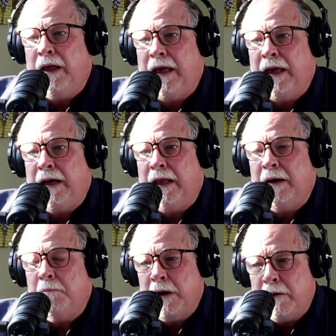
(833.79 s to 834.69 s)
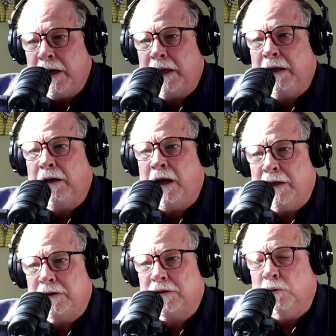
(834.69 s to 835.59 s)
at an American
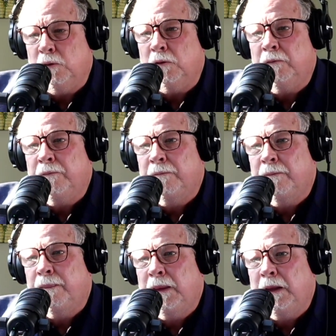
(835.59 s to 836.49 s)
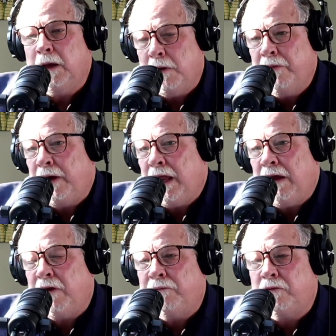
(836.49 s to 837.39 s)
high school a month and a
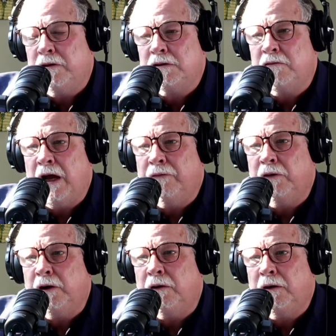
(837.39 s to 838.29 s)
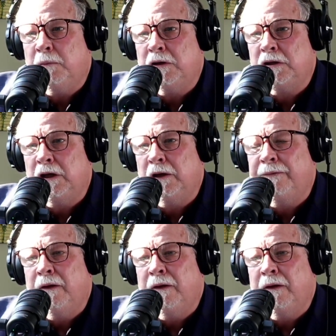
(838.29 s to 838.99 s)
half after his arrival here in Michigan.